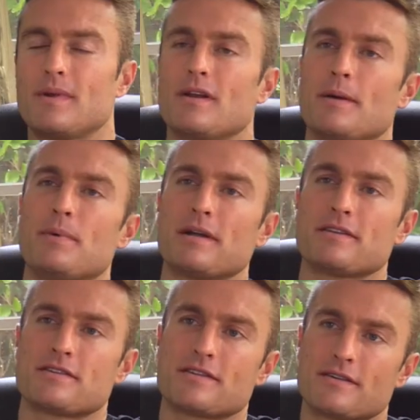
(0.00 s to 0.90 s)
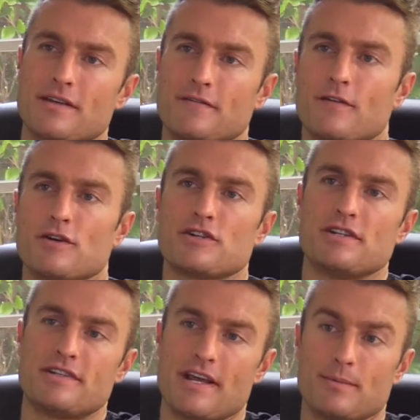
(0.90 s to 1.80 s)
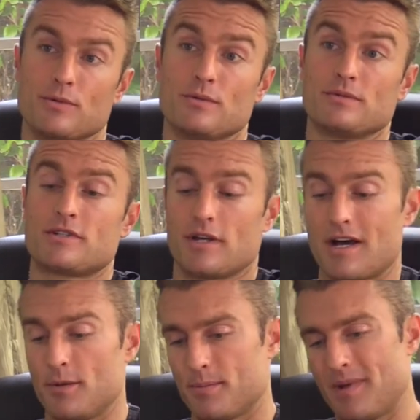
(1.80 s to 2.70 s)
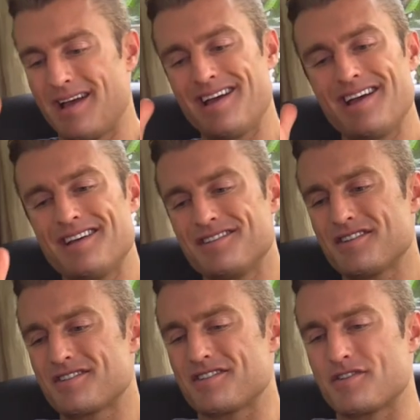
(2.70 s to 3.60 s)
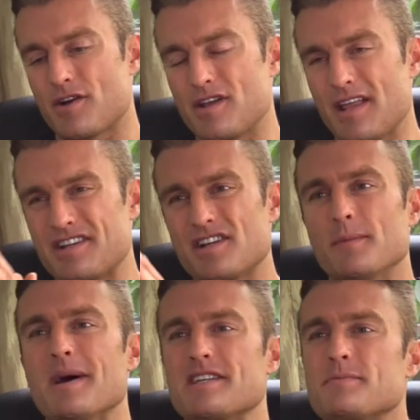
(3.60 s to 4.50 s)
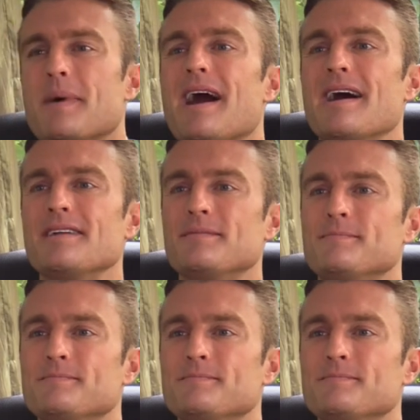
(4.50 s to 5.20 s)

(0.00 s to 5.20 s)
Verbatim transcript: you know I bought this inversion table to help mm. just the circulation on my spine.